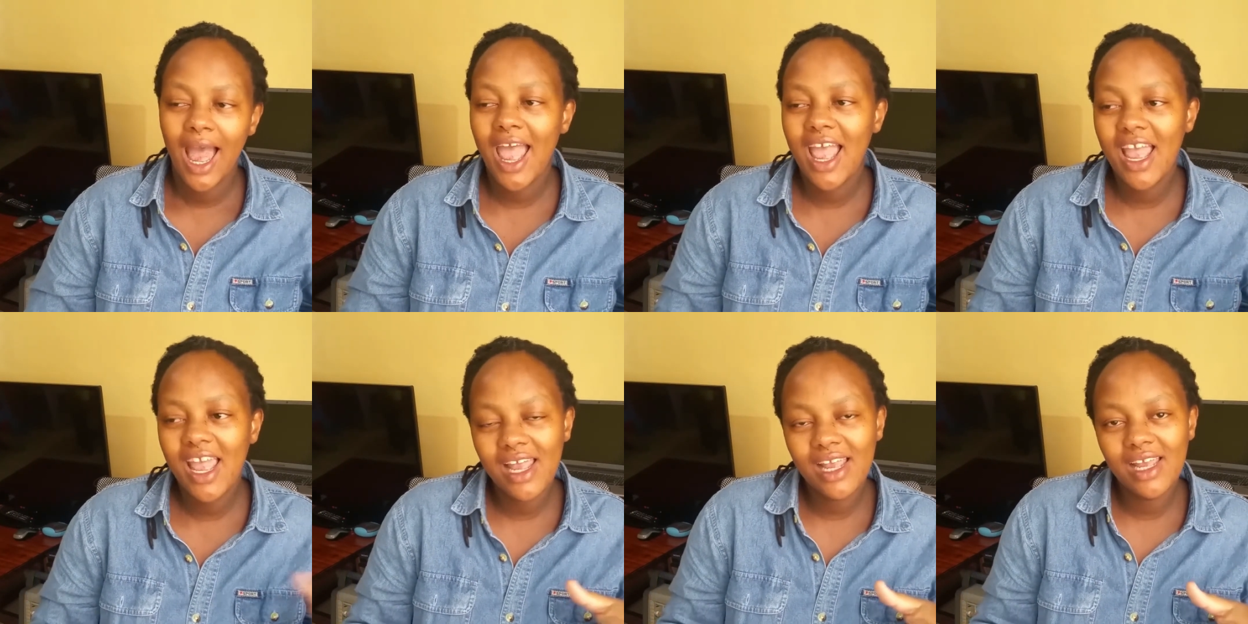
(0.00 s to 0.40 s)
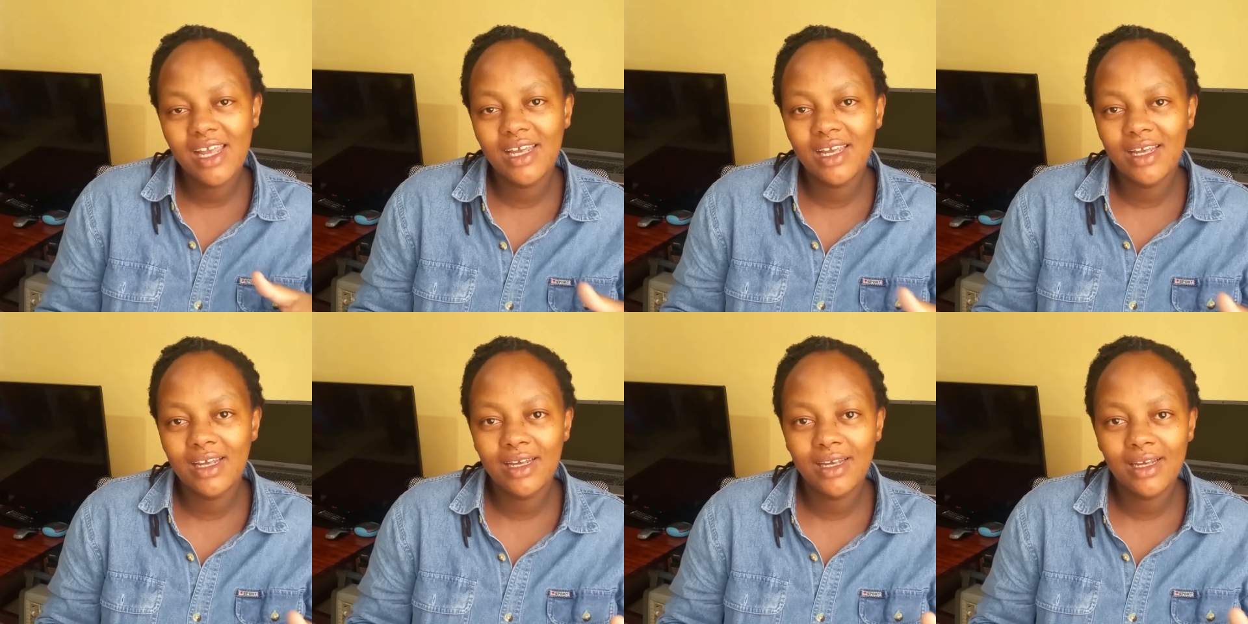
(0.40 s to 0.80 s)

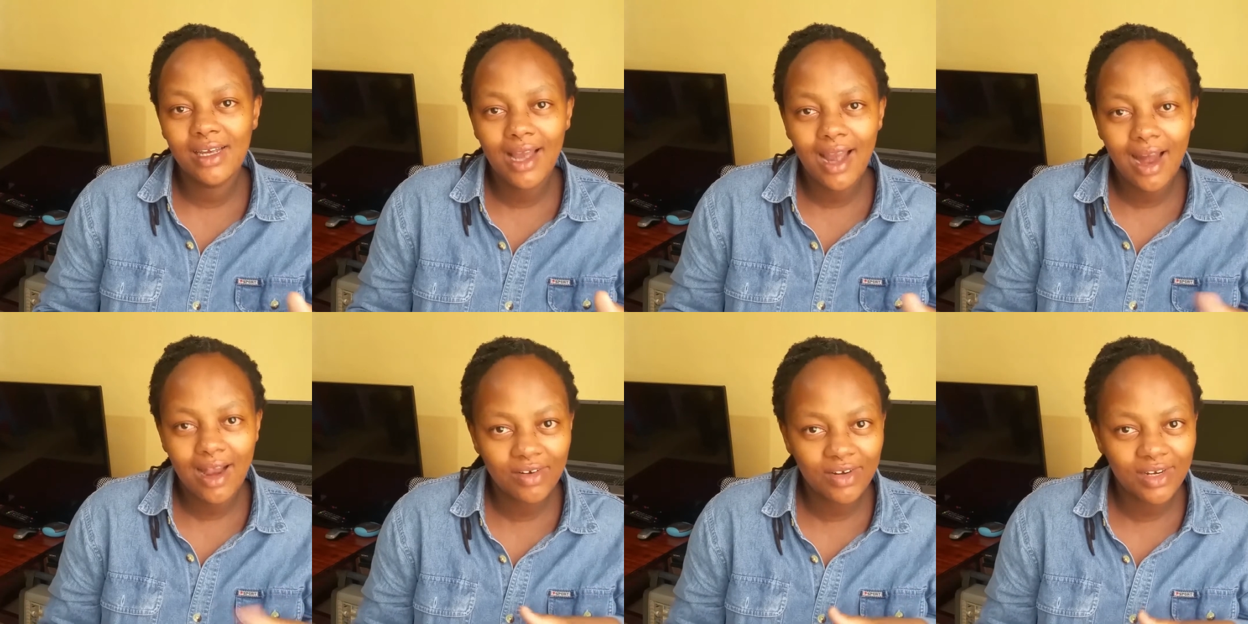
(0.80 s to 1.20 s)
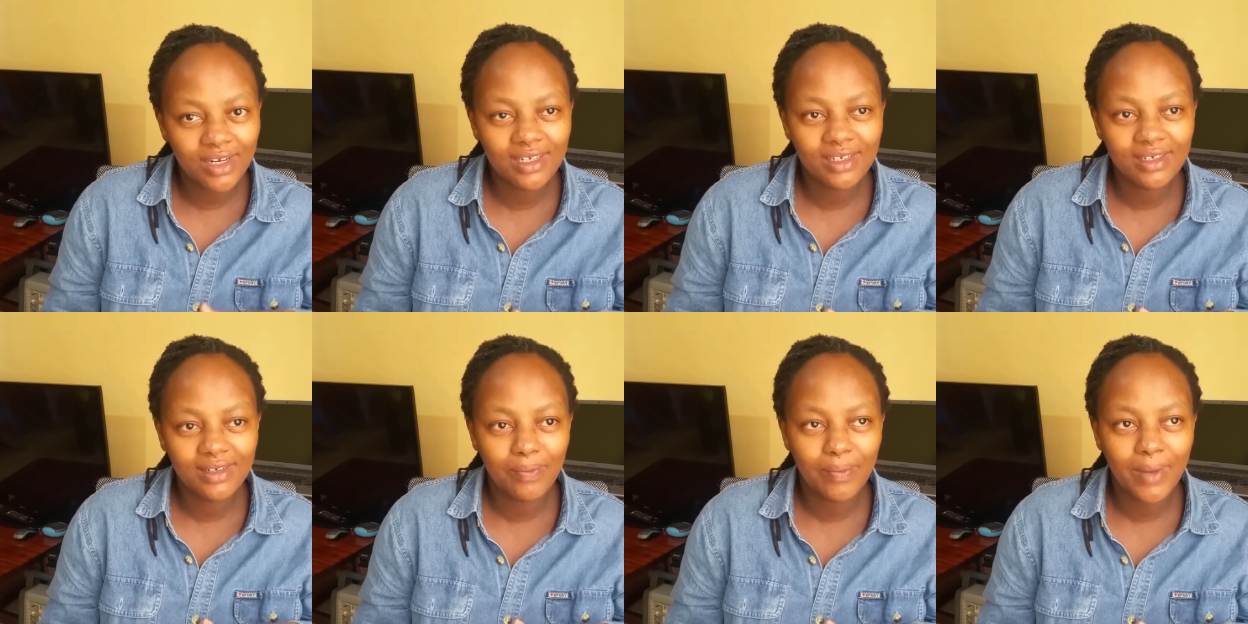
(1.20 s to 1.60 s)
I
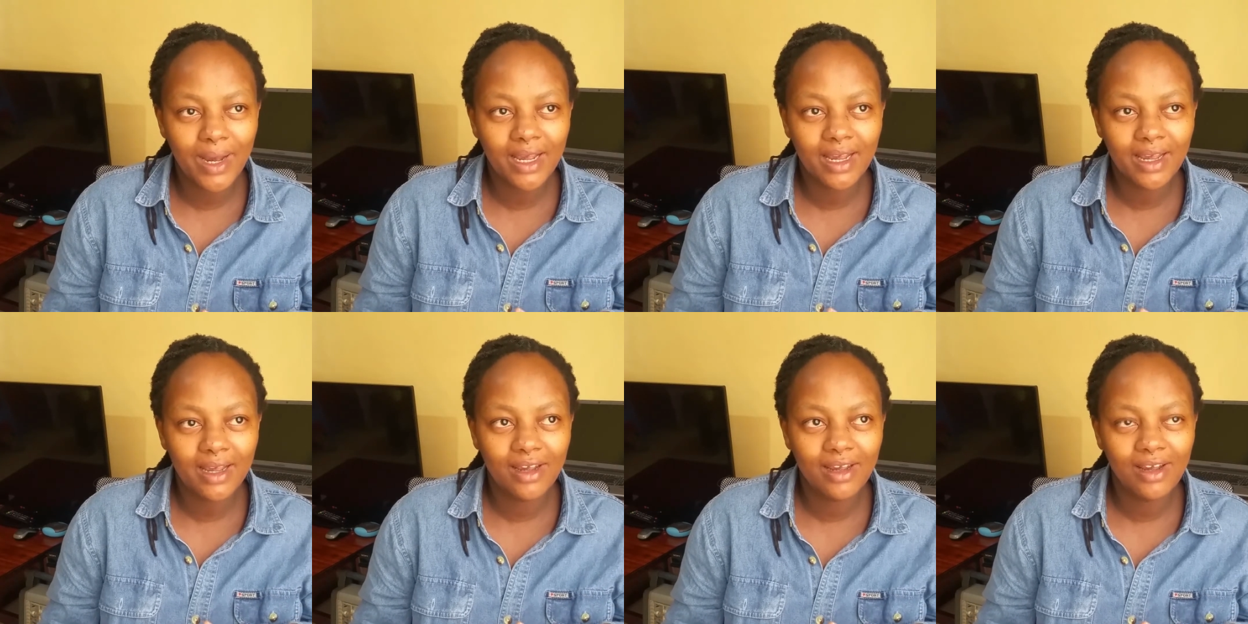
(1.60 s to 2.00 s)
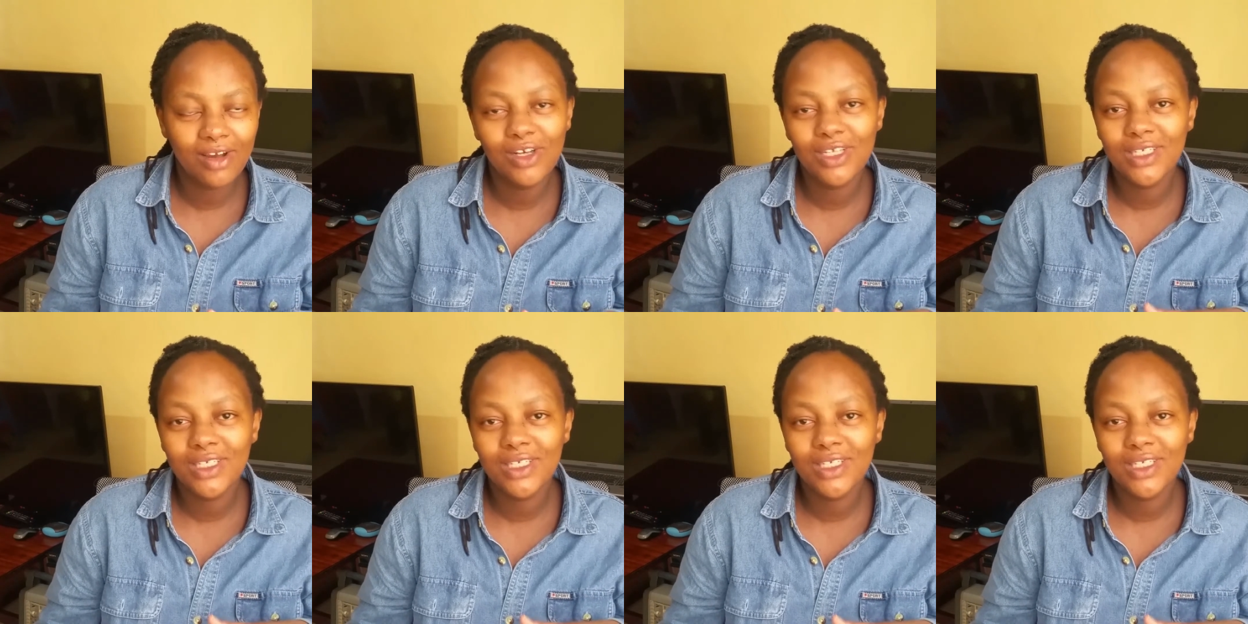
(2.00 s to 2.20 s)
carried my